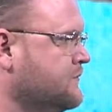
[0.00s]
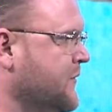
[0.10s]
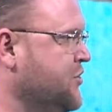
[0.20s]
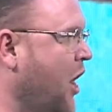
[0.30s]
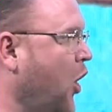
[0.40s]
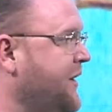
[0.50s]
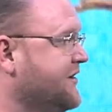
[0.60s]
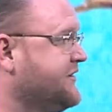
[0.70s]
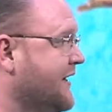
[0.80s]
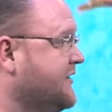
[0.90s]
Notice
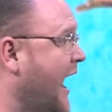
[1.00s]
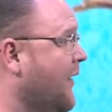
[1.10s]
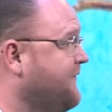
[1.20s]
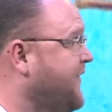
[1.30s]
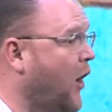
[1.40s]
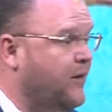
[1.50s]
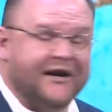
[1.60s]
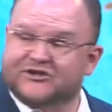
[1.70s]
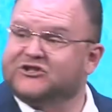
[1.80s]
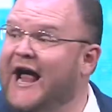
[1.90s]
that their
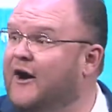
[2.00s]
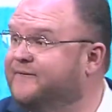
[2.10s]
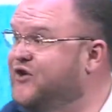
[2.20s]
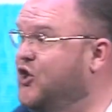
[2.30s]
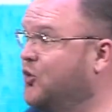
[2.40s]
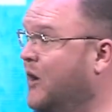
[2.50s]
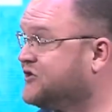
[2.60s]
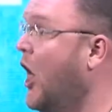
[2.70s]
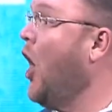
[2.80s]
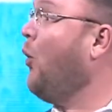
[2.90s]
focus, their view was,
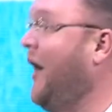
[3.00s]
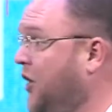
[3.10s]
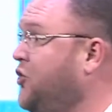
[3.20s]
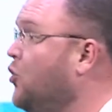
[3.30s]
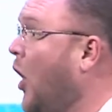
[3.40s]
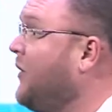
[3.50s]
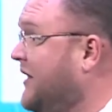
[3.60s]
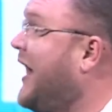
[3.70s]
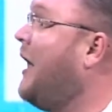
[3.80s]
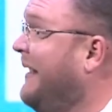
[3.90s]
when are you going to
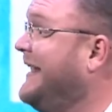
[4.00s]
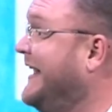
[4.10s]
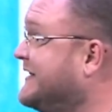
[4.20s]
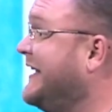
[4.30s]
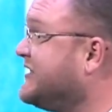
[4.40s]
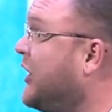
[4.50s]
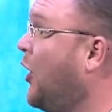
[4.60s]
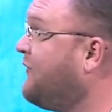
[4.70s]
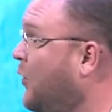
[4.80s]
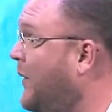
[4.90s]
come and get this
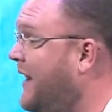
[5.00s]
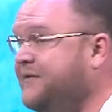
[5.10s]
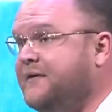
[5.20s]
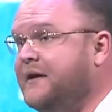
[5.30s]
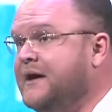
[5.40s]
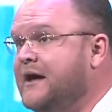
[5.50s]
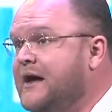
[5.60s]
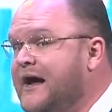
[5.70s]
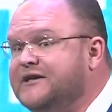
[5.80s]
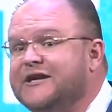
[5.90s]
over with?
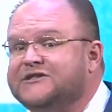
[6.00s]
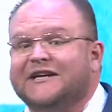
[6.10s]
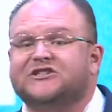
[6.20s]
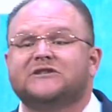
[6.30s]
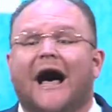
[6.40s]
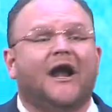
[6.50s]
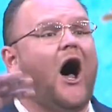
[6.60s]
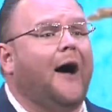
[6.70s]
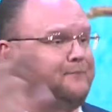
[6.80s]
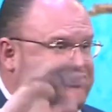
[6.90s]
He says, it's not
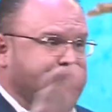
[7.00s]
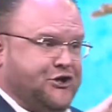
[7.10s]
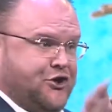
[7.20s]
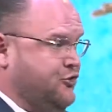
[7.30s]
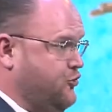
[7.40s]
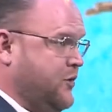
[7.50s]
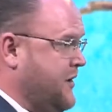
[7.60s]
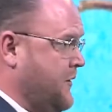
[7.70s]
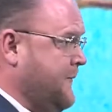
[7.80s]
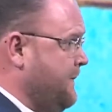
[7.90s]
up to you
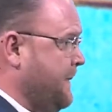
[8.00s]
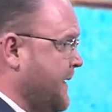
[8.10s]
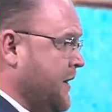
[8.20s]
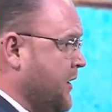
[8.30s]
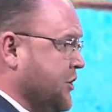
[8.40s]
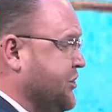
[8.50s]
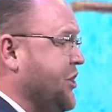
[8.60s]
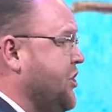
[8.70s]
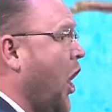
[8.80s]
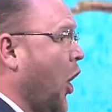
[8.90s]
to
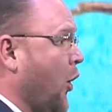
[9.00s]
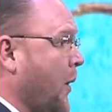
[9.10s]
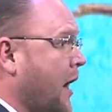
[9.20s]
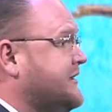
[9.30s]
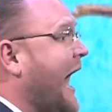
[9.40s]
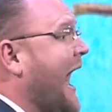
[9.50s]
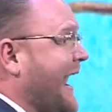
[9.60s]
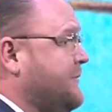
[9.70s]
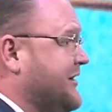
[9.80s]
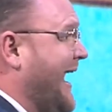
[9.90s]
know
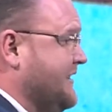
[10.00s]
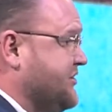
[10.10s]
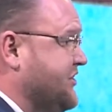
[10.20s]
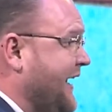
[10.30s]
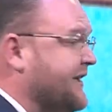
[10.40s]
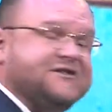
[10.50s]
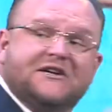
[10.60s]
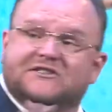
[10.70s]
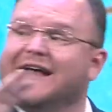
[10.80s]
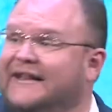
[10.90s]
times and
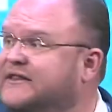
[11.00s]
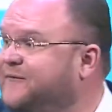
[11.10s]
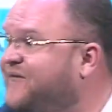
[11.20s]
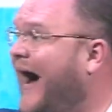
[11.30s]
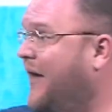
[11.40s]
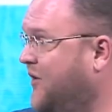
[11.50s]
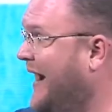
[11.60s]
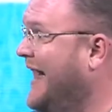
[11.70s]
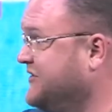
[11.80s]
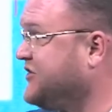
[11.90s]
seasons that the Father
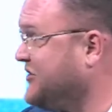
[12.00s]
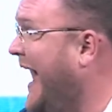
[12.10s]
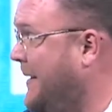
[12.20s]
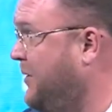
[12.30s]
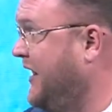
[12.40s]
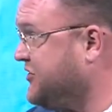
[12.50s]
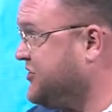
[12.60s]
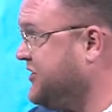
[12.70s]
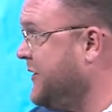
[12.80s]
has established.